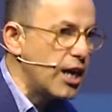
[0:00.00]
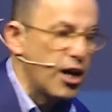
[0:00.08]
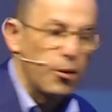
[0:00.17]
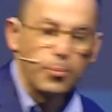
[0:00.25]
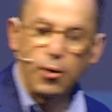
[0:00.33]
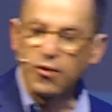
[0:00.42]

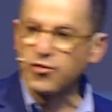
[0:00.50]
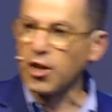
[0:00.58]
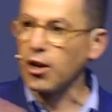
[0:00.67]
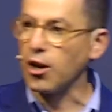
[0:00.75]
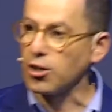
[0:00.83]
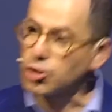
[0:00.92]
help of
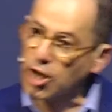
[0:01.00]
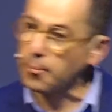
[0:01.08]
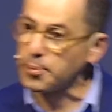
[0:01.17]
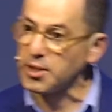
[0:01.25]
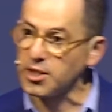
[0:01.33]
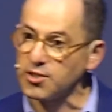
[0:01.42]
the large
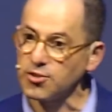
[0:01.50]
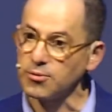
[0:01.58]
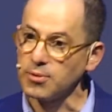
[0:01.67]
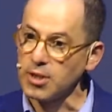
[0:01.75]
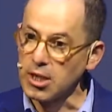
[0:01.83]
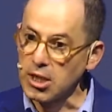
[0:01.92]
companies,
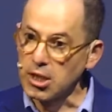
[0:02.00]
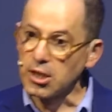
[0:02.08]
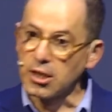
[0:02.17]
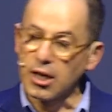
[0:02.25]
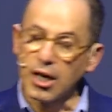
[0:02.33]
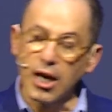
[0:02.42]

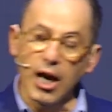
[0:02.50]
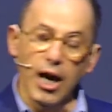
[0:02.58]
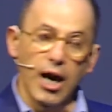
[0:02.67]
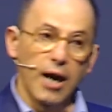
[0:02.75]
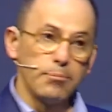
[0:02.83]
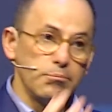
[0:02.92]

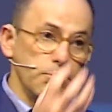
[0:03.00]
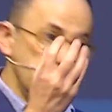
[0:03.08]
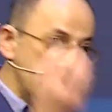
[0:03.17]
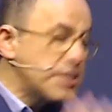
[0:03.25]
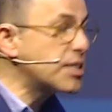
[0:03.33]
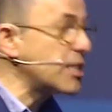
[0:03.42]
uh,
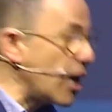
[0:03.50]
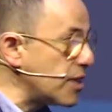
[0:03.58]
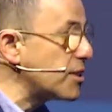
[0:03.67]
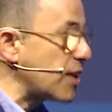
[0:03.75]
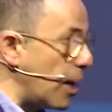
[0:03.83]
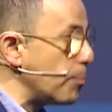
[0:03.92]

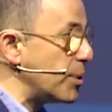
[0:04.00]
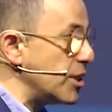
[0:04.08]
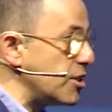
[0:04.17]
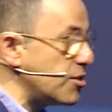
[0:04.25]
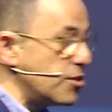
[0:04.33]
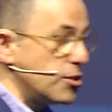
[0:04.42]
mid-sized
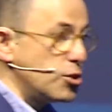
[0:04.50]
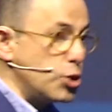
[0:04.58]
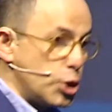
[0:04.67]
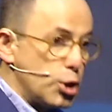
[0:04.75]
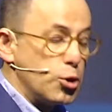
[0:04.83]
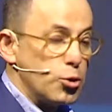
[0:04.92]
companies
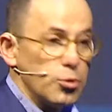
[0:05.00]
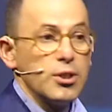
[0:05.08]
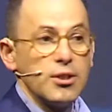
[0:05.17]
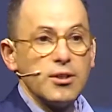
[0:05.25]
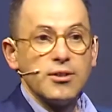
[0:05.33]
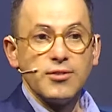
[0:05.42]
to
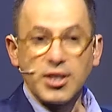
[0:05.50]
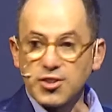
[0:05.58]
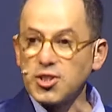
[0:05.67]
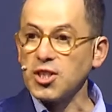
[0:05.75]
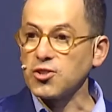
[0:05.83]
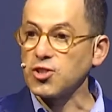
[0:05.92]
the
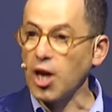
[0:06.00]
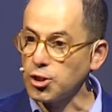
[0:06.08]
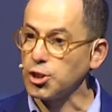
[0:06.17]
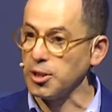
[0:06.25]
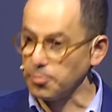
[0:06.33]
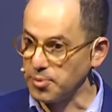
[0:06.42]

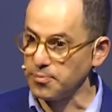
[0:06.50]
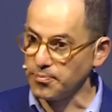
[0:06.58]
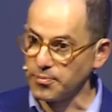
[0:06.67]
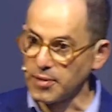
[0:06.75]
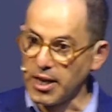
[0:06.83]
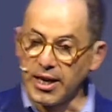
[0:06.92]
CSRship.
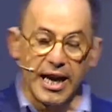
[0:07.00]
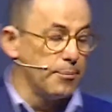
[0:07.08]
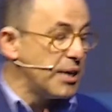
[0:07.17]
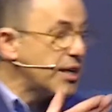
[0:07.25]
And